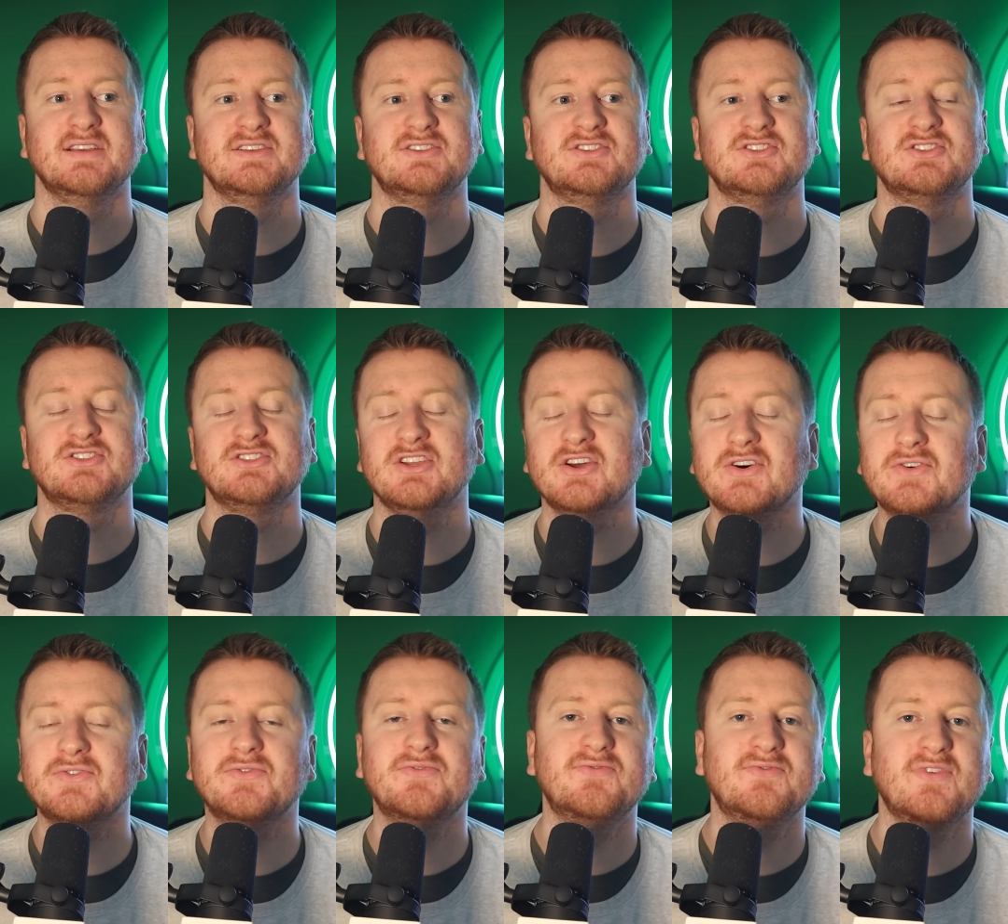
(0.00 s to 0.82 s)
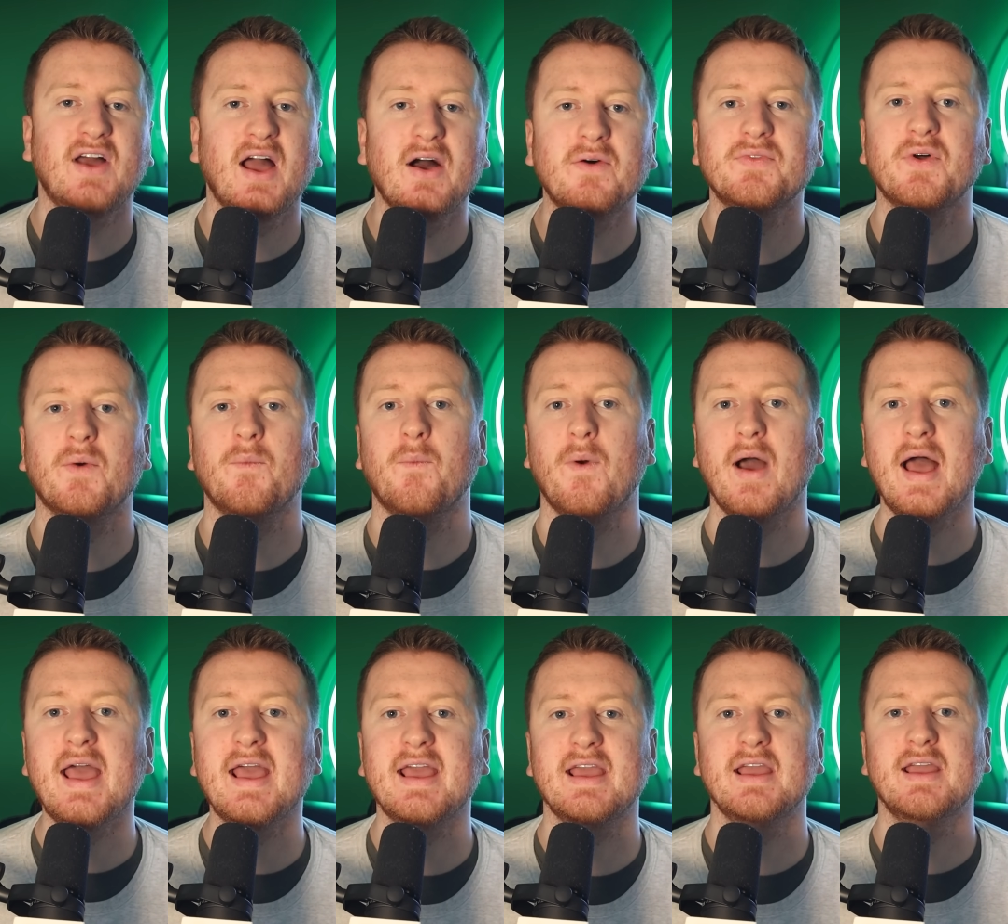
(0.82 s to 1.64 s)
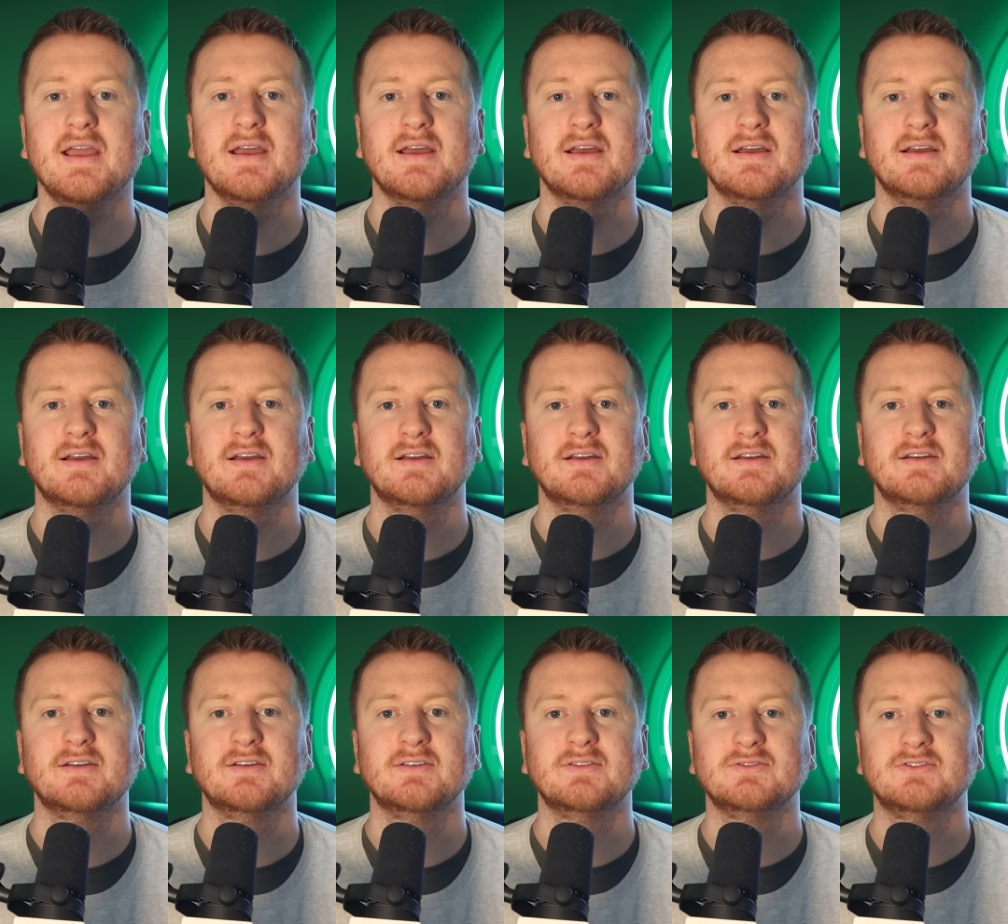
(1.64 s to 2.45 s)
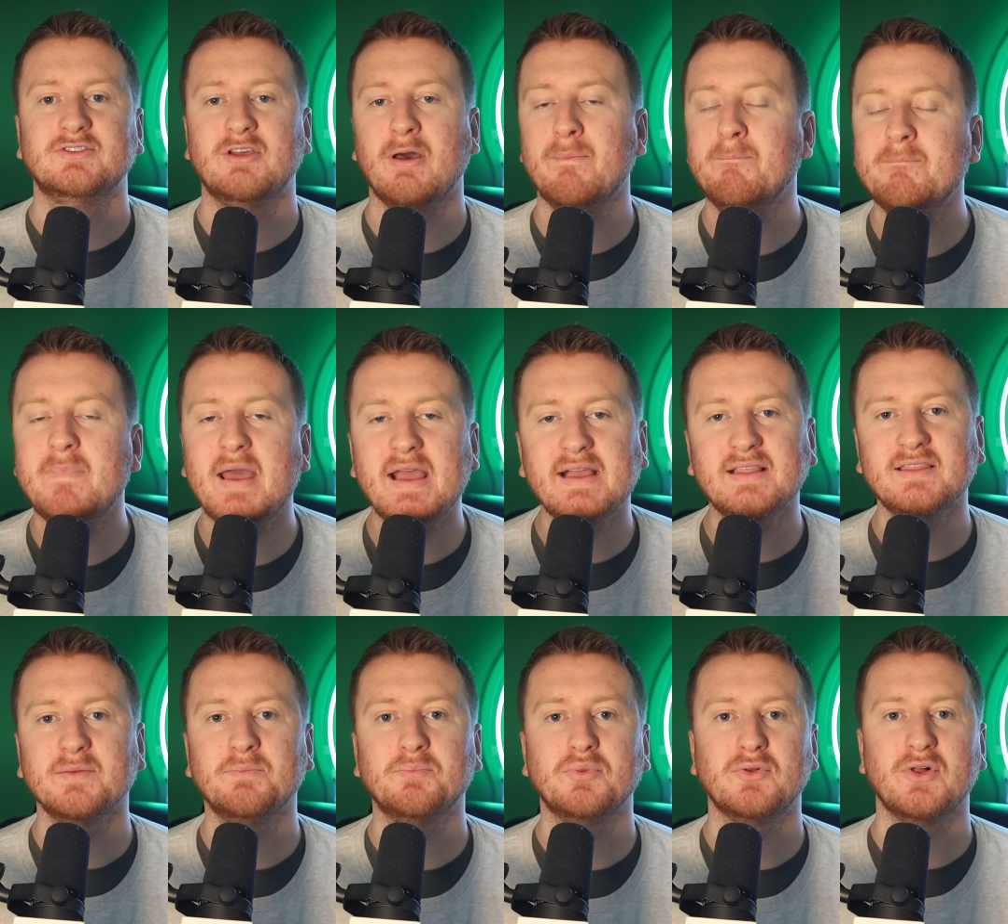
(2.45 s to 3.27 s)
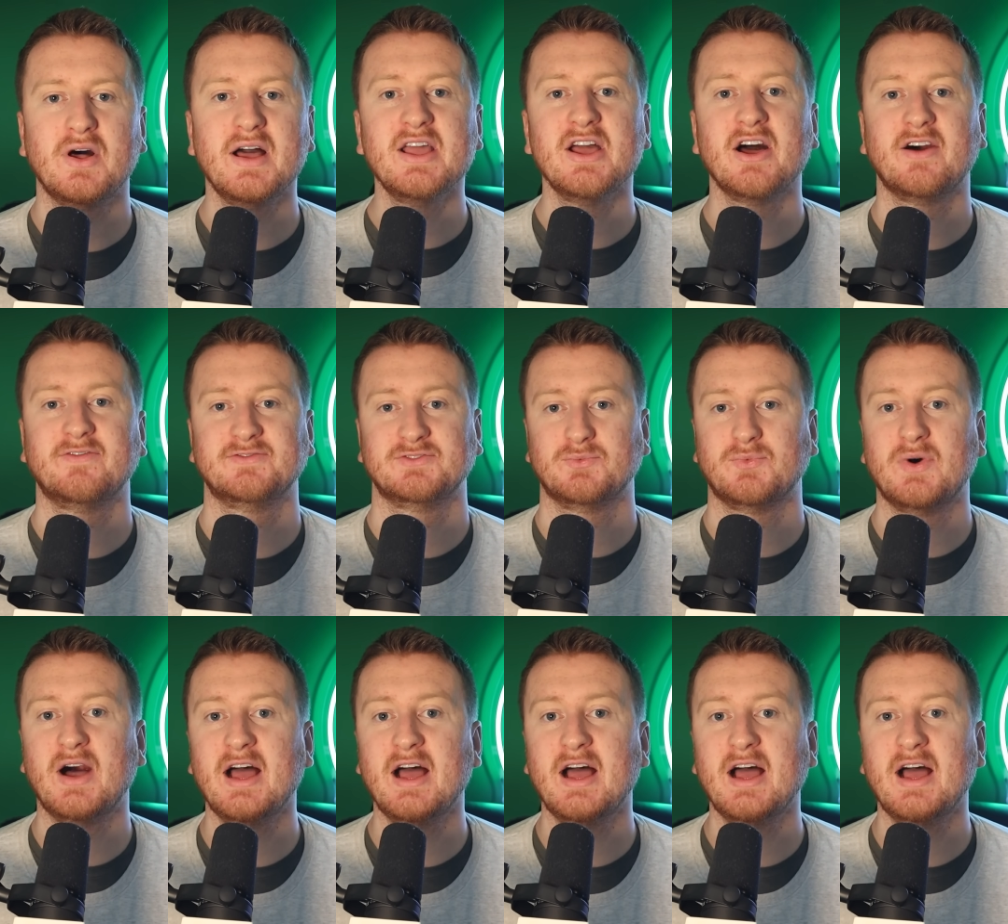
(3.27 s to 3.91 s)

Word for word: and they still found a way to make the playoffs.